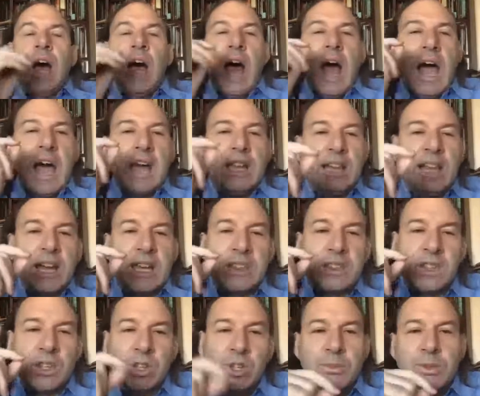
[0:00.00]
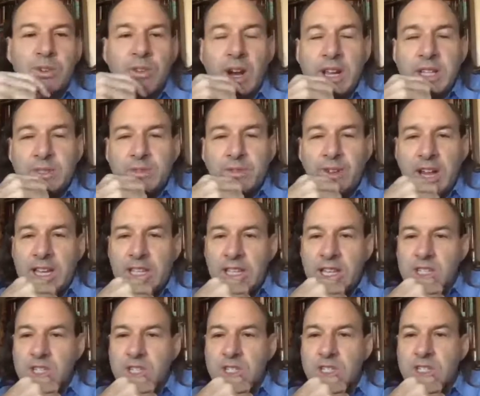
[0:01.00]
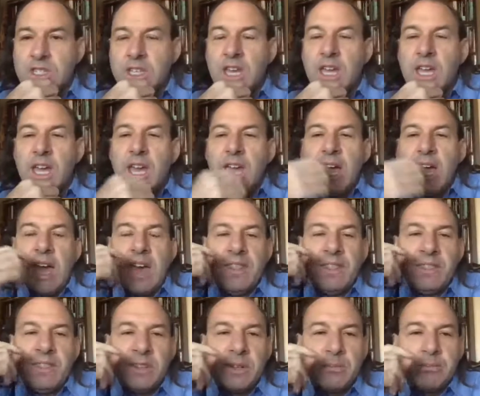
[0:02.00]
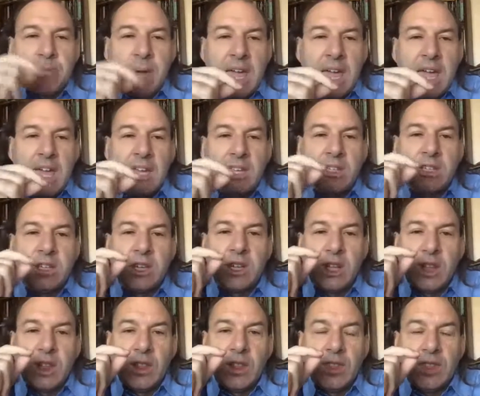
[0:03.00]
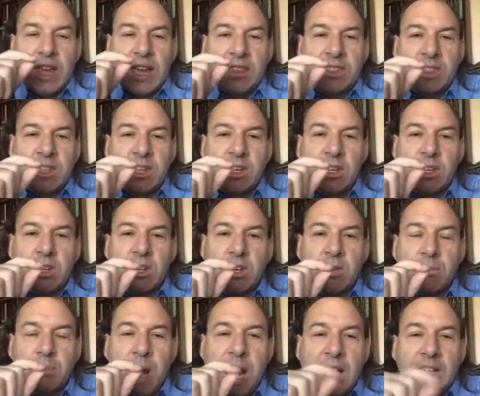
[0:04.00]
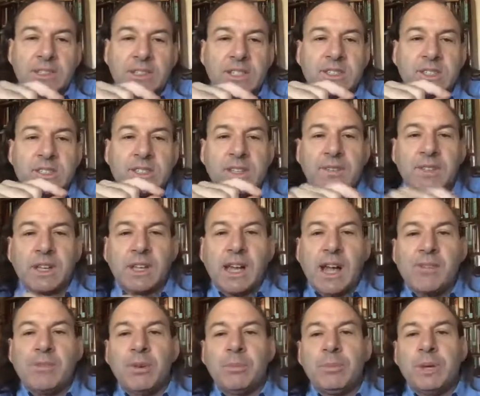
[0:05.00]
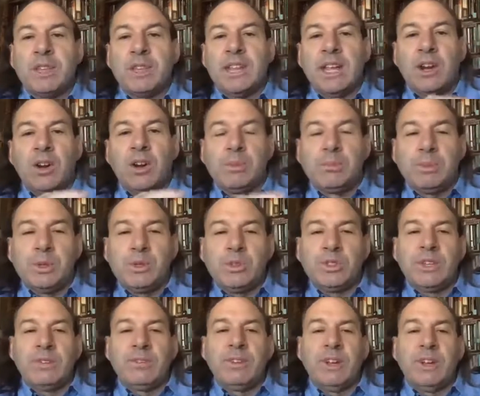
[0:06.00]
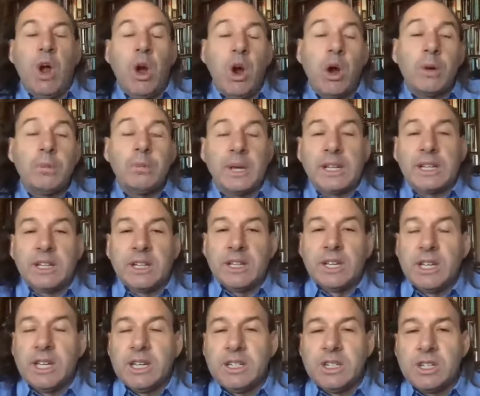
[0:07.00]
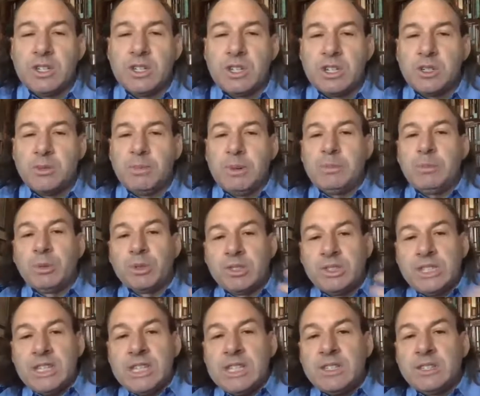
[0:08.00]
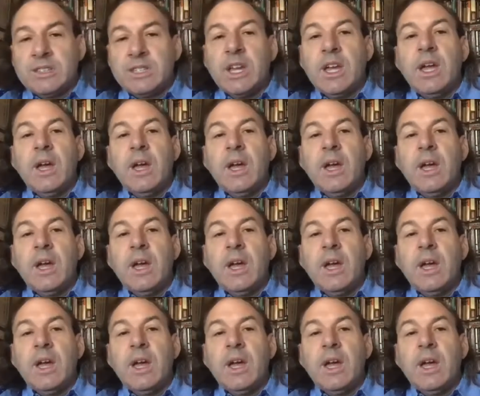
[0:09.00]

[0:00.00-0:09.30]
highlight the human rights violations and demand that the practices of the government that are abusive and harming Indigenous peoples cease.